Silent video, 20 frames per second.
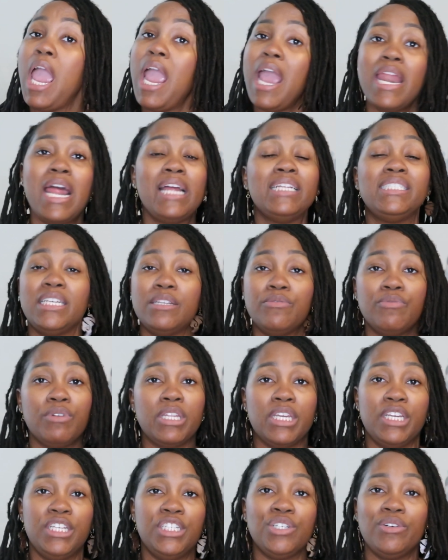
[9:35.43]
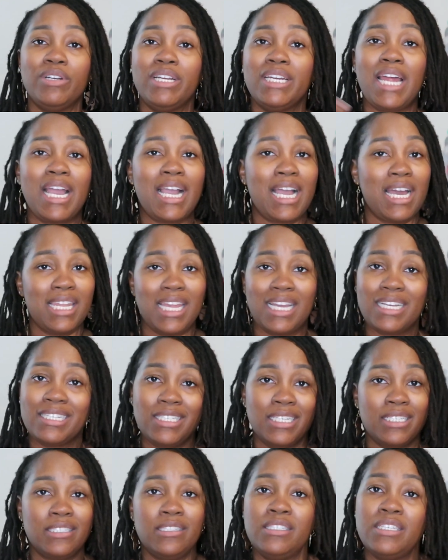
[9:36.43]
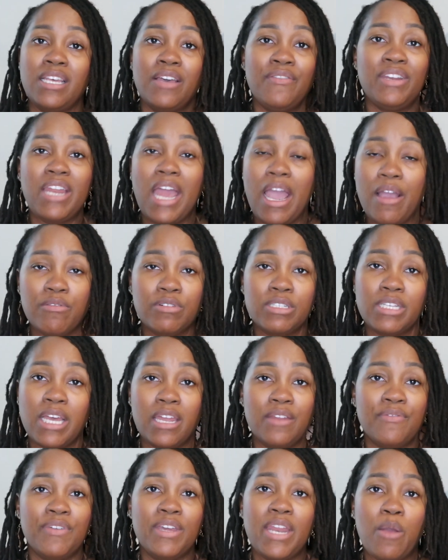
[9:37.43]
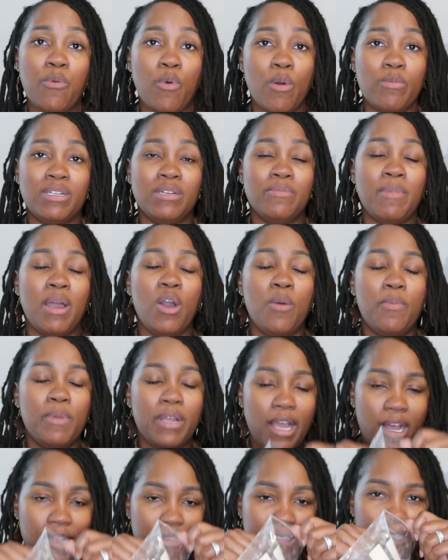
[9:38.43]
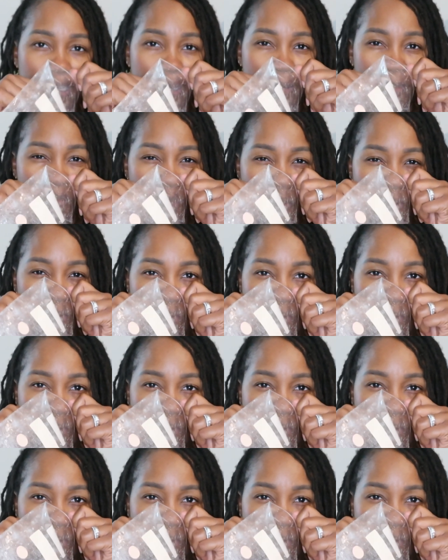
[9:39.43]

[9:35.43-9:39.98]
And I did really enjoy it. I got like 6 to 7 hours out of it. I warmed it in my open concept.